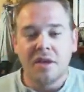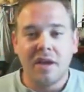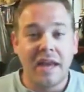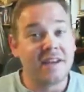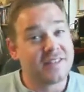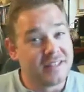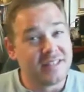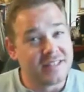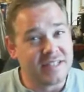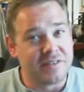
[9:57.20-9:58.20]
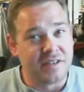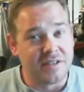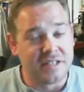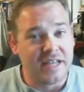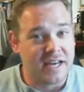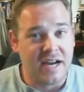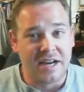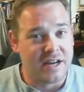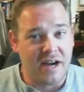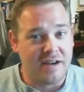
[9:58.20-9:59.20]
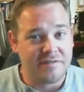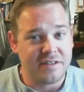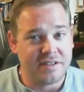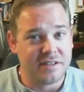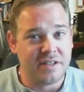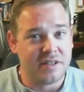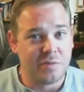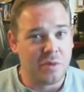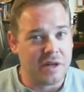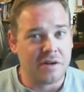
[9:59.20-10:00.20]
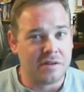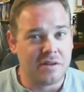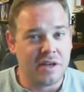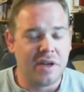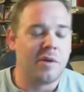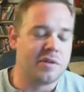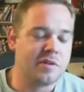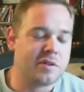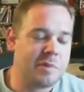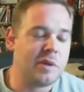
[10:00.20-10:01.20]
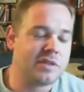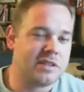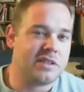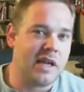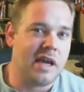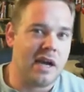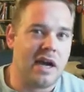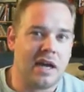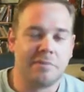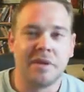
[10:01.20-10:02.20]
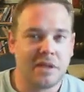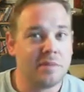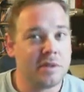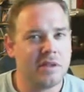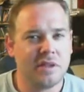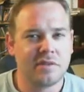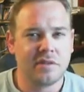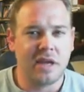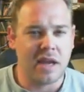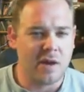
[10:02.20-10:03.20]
And it's a little difficult to get on and off. It's a little weird. I know they're supposed to stay on, but I mean, it's like I